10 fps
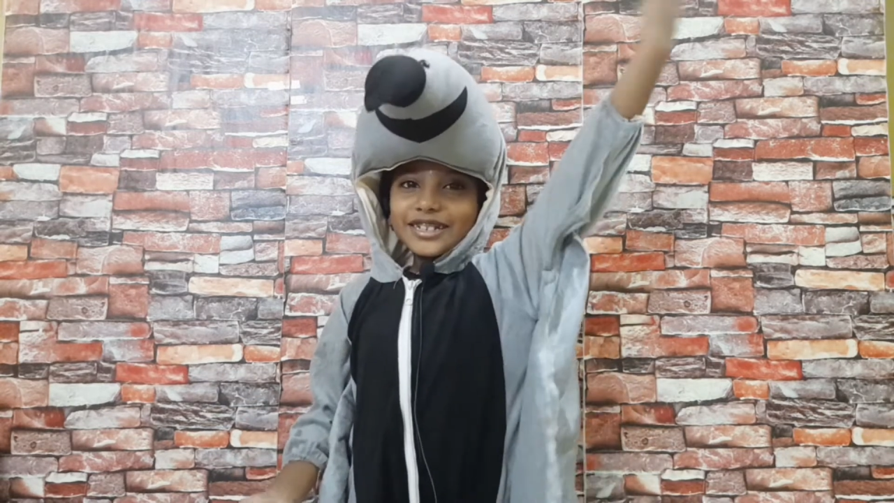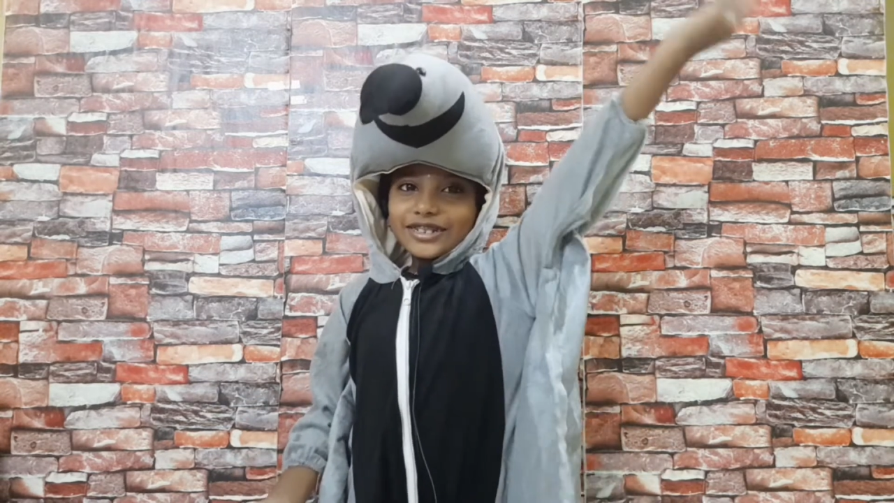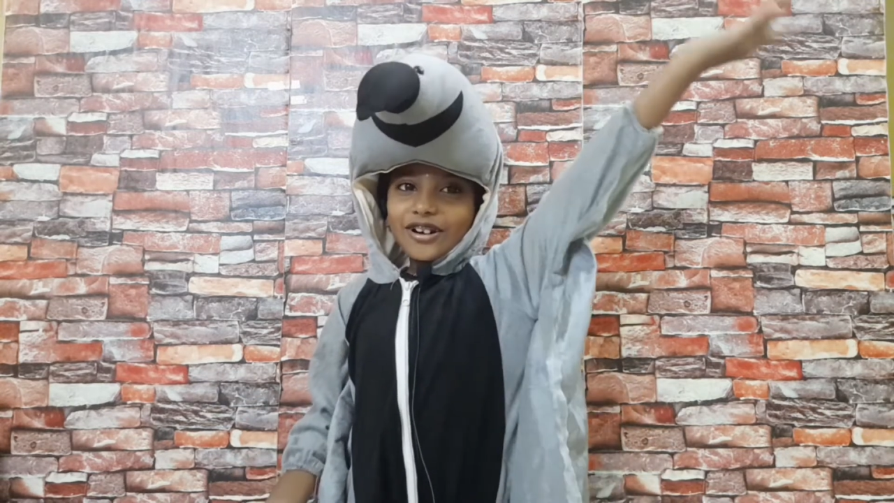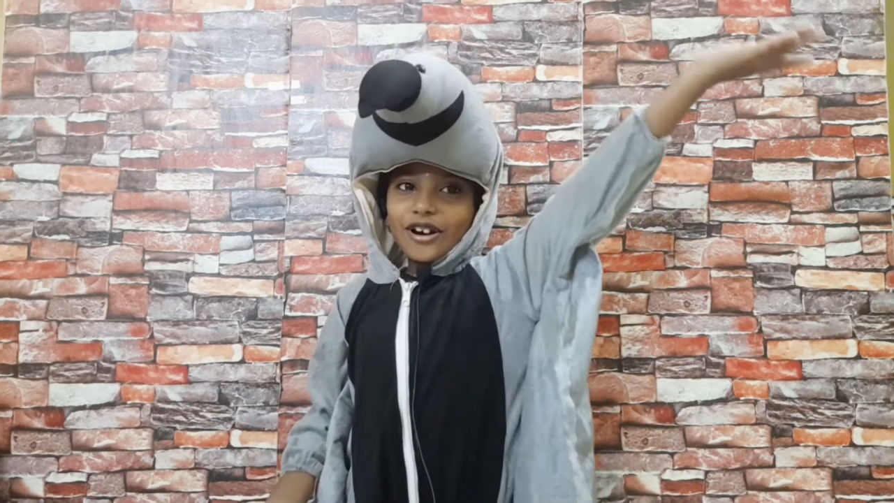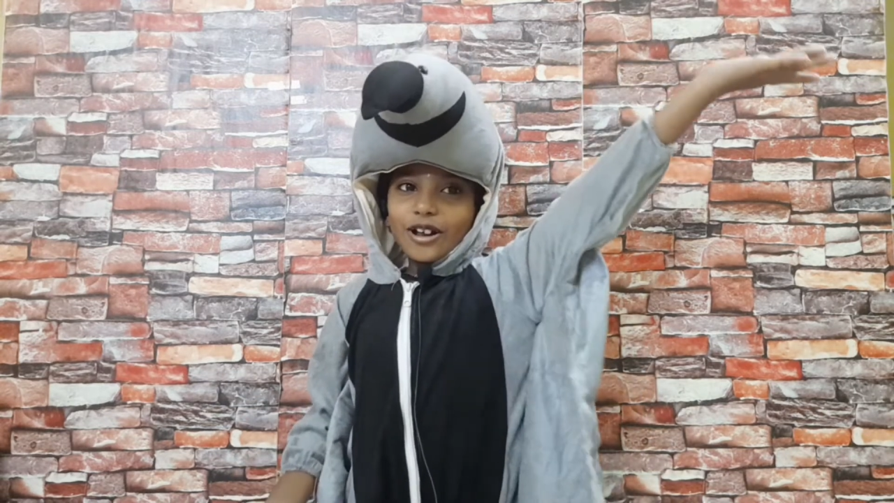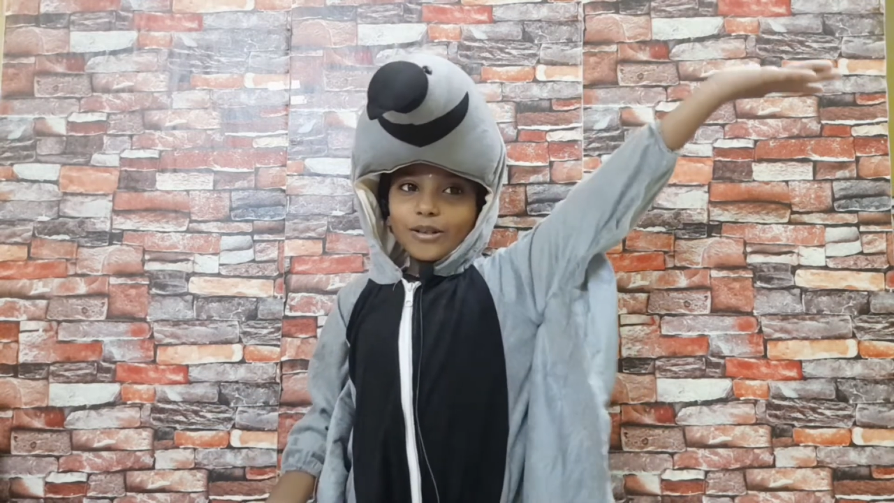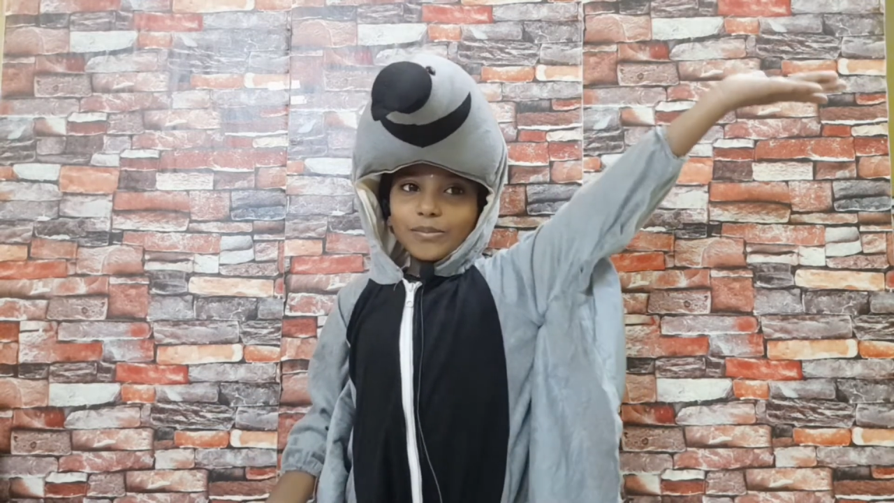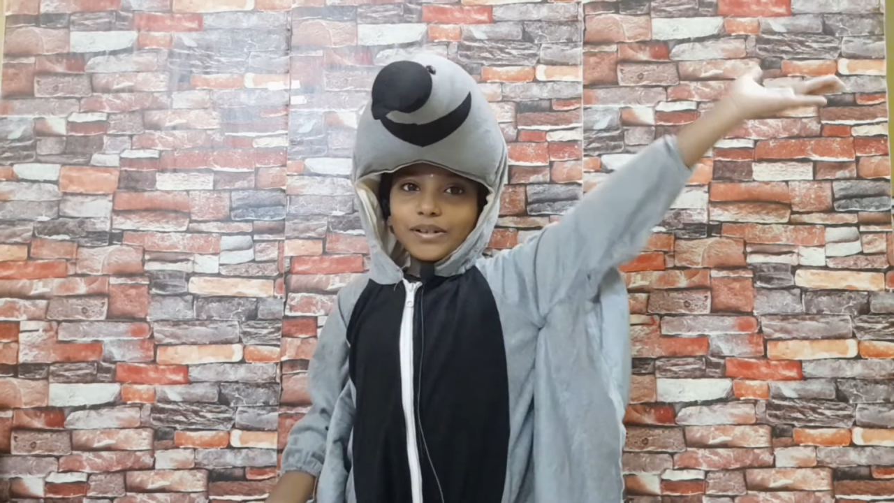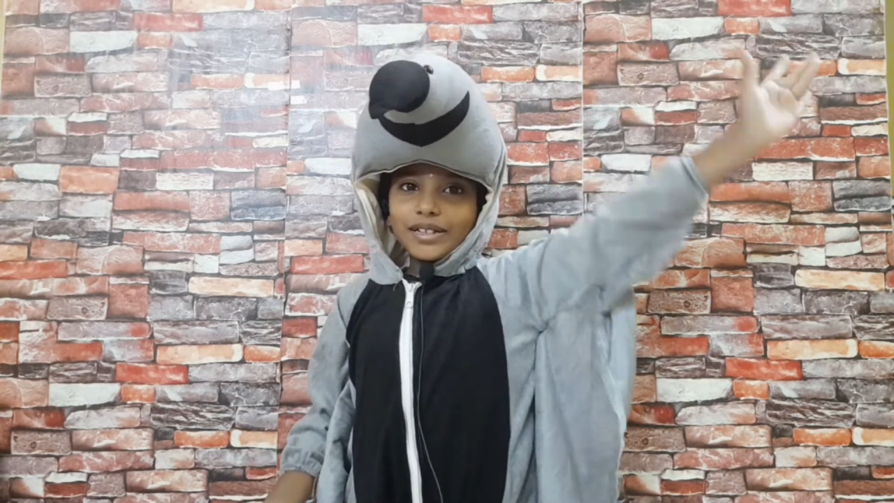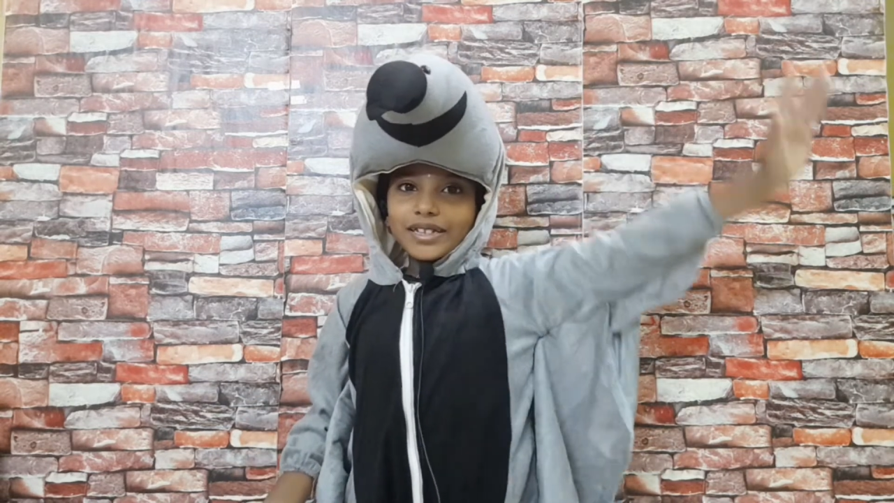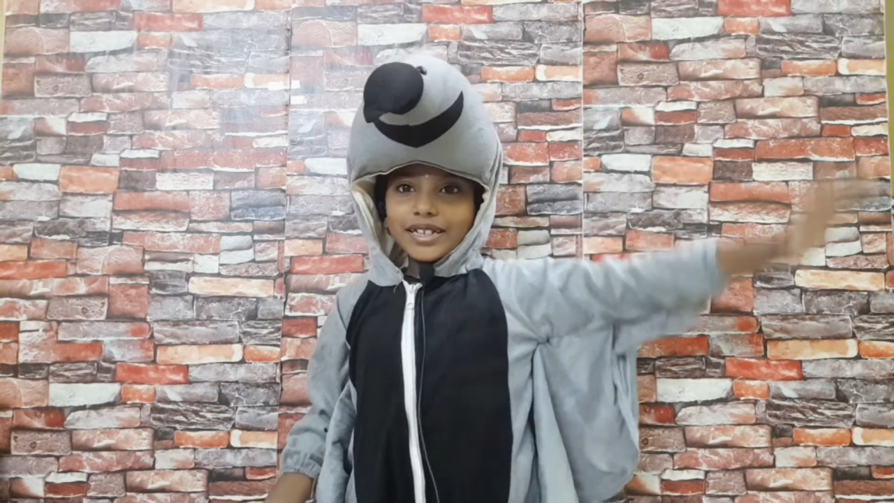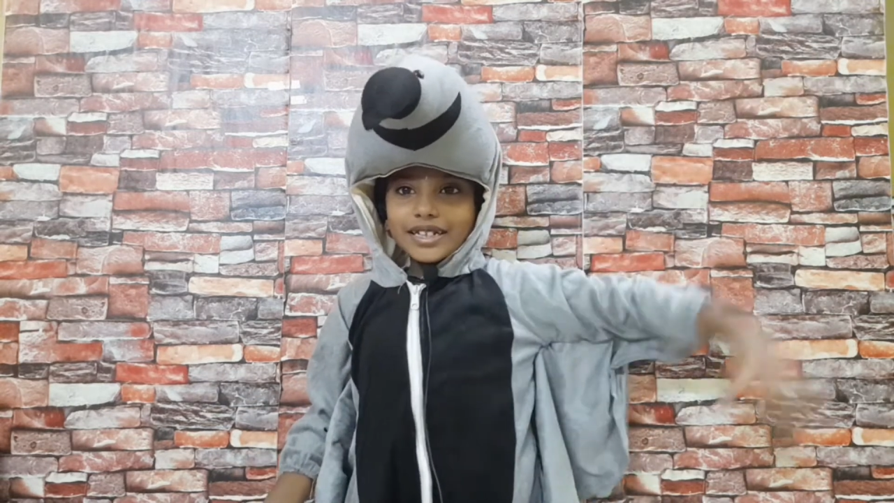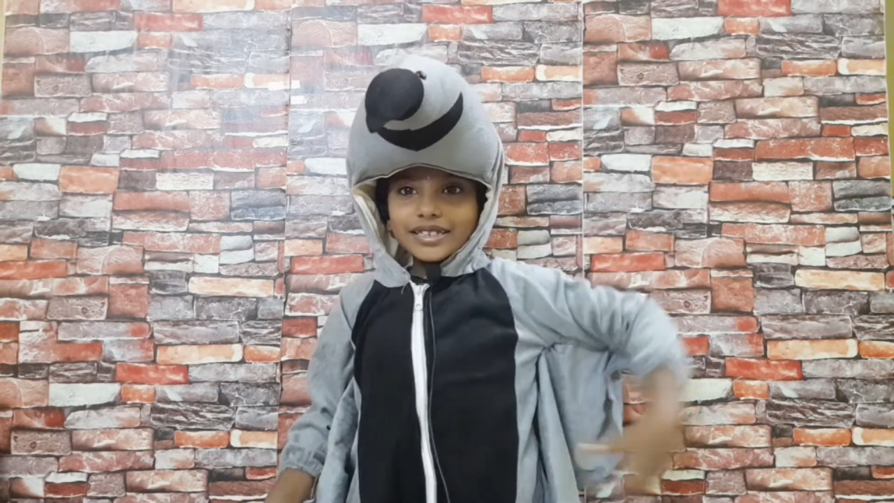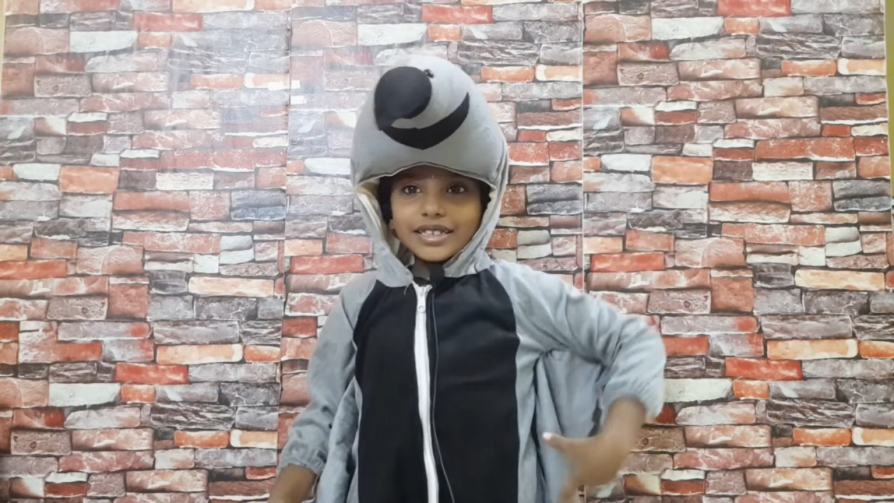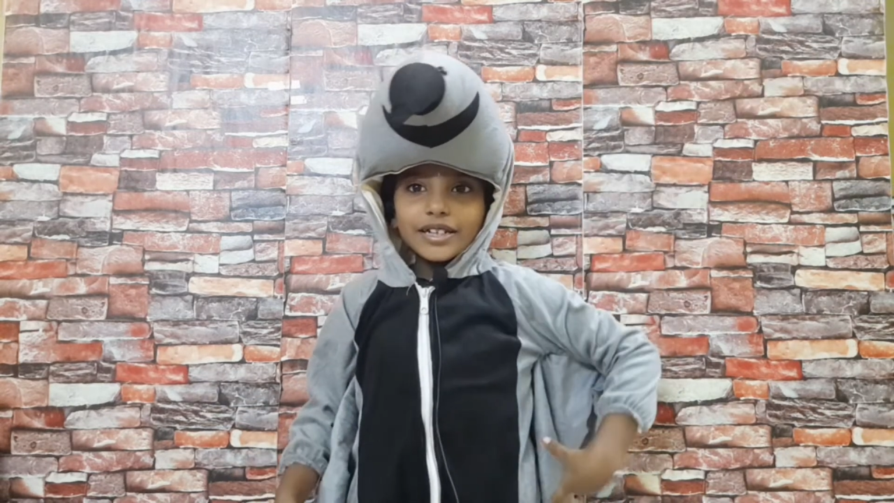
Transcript: tall buildings.